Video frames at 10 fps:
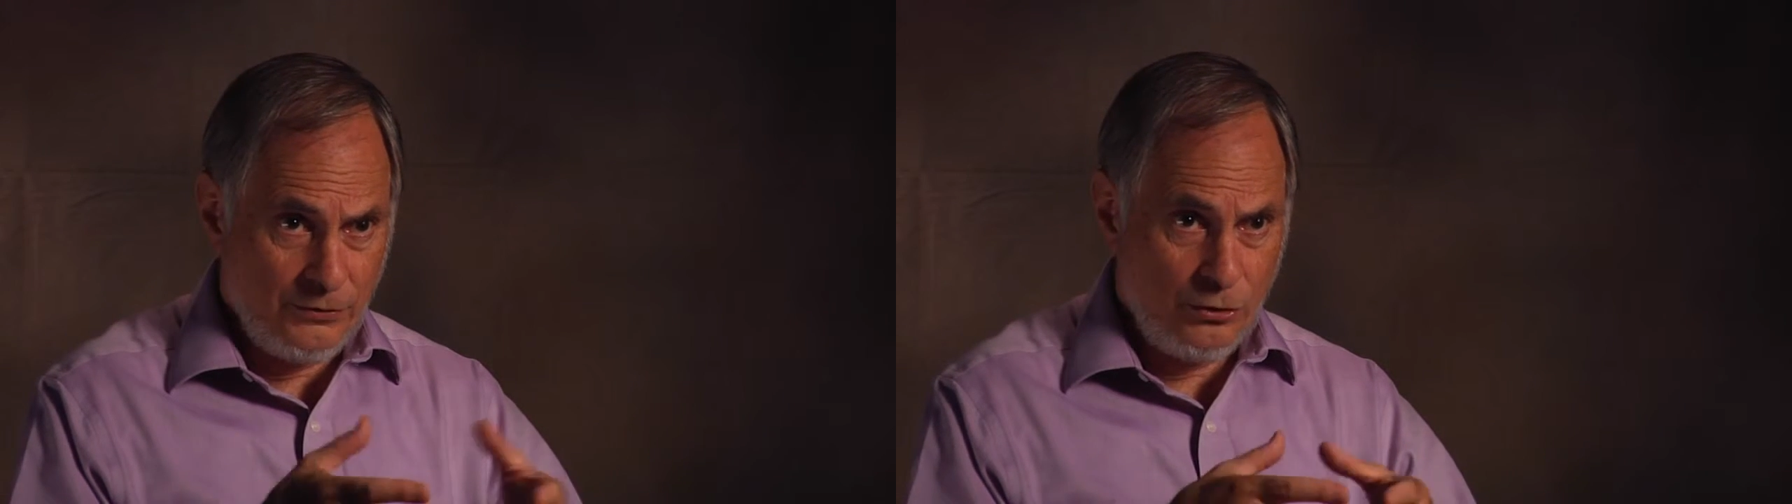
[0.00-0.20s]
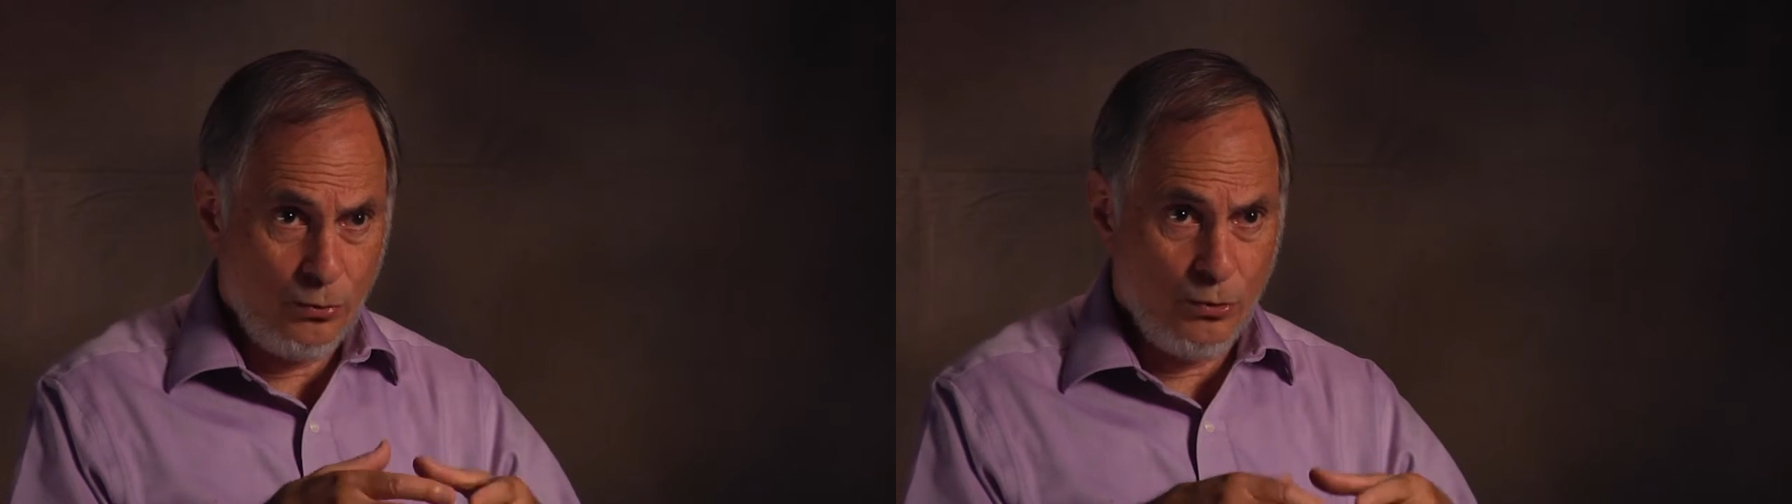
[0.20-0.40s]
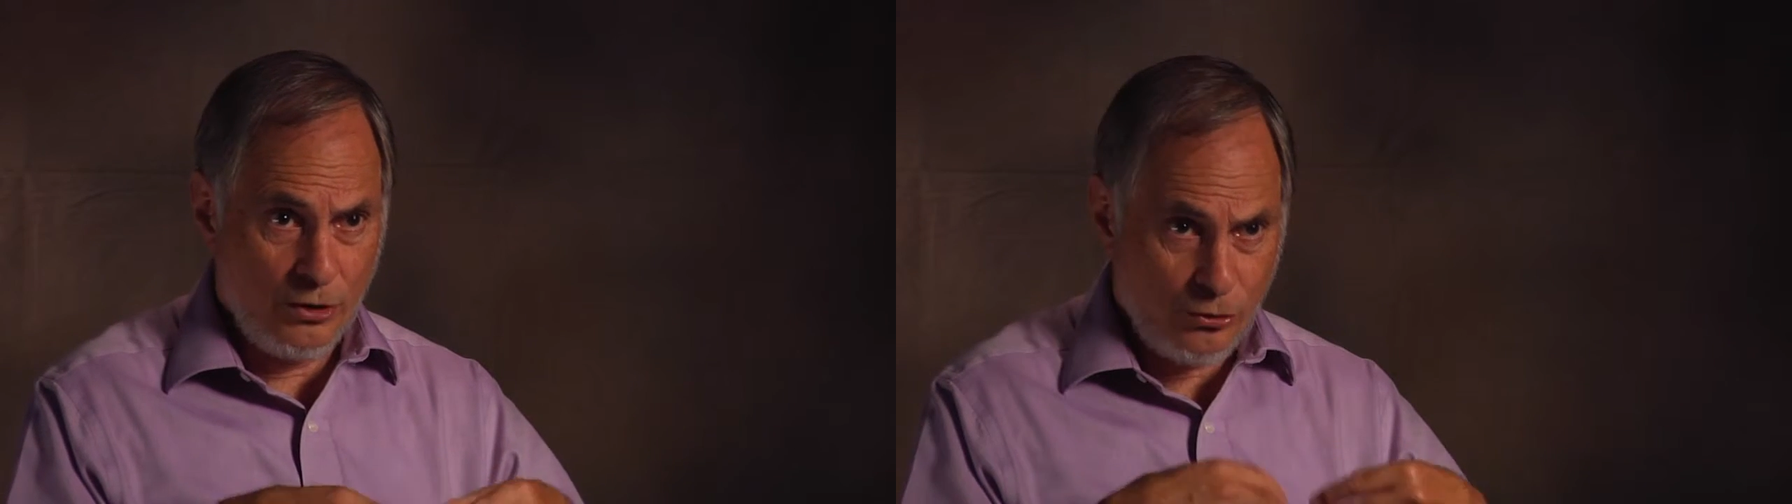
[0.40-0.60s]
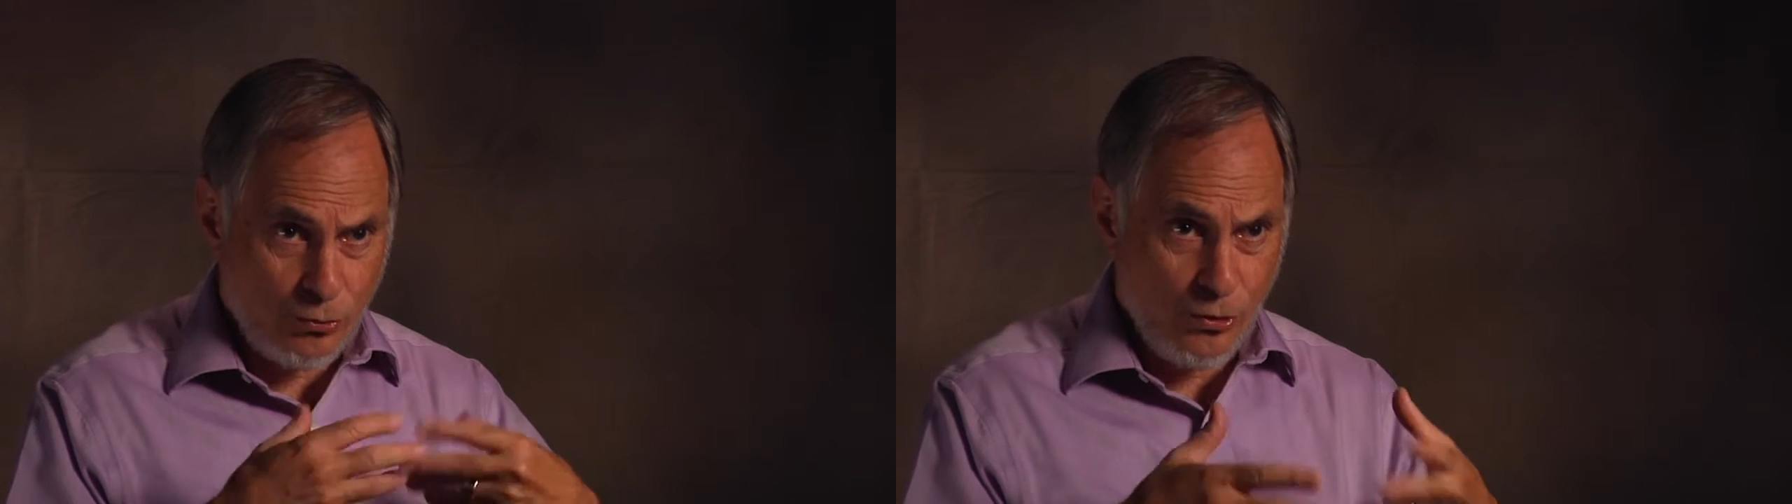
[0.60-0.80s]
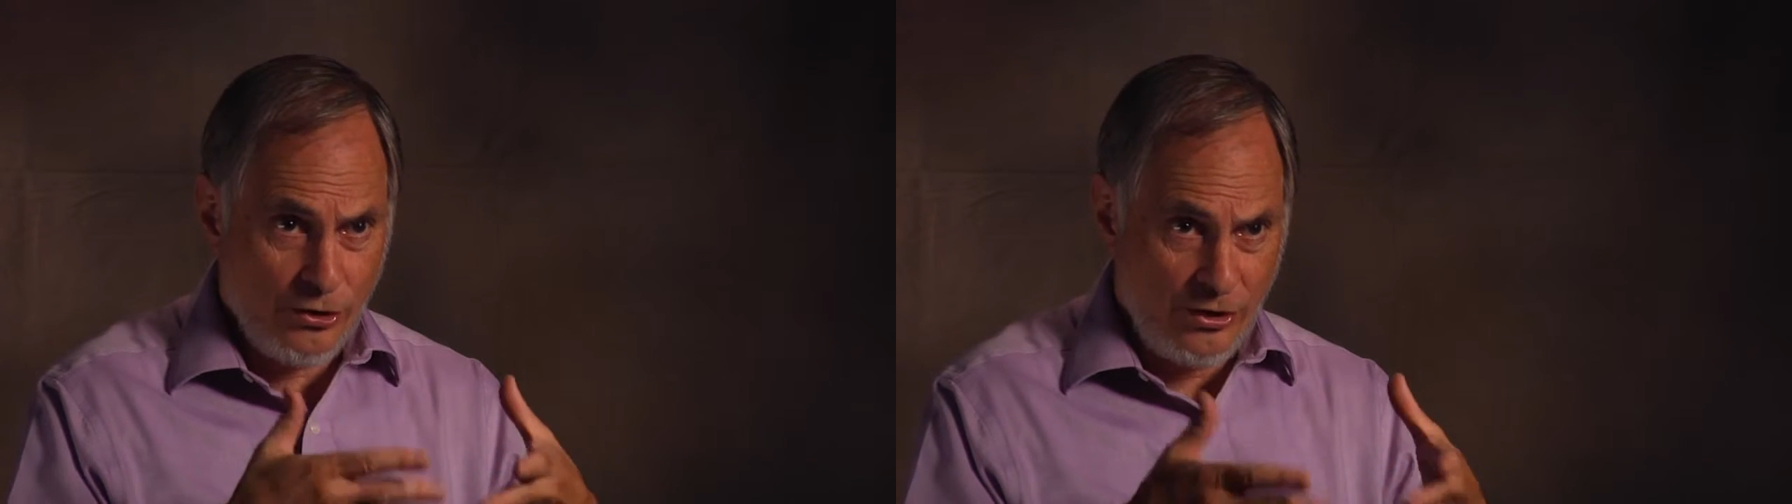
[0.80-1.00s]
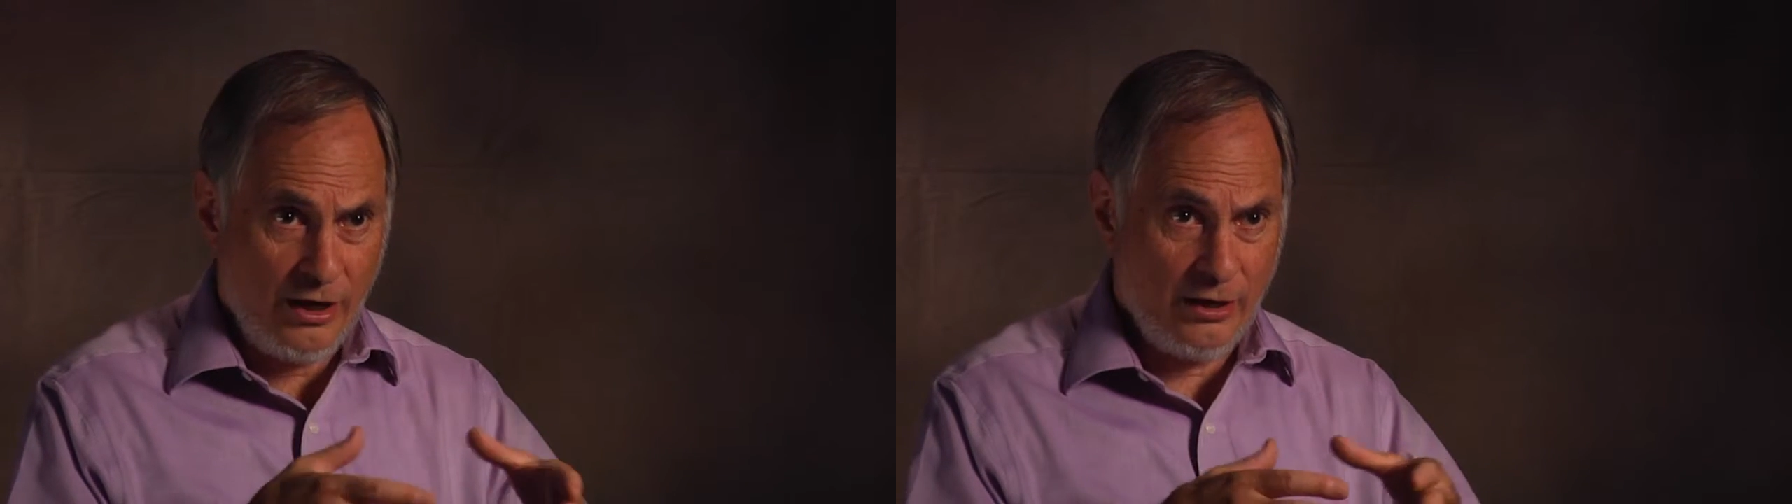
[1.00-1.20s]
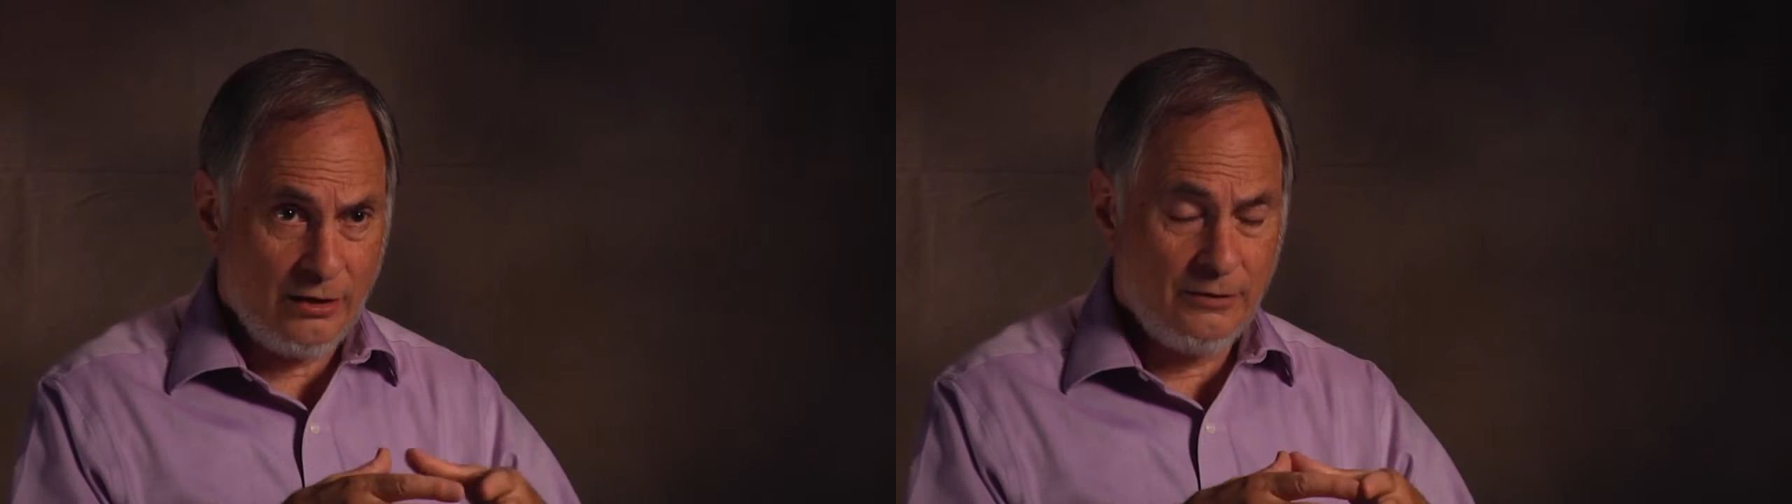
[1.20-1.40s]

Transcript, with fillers: to work toward that.